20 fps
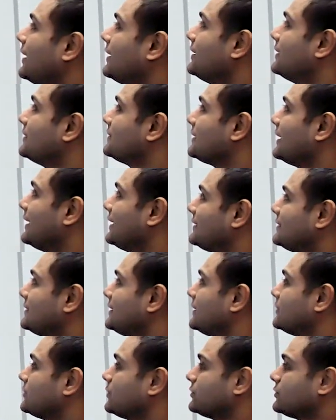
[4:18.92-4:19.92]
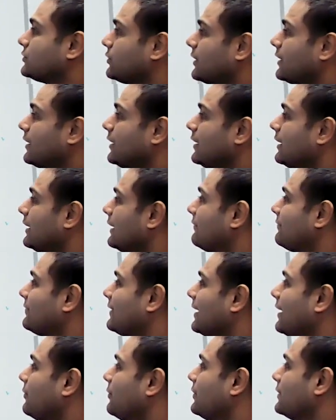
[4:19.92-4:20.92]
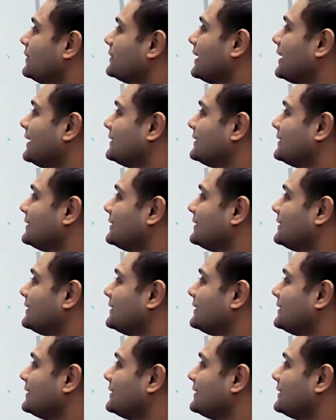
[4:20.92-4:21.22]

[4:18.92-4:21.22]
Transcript: minus, let's say, oh, sorry, if that was,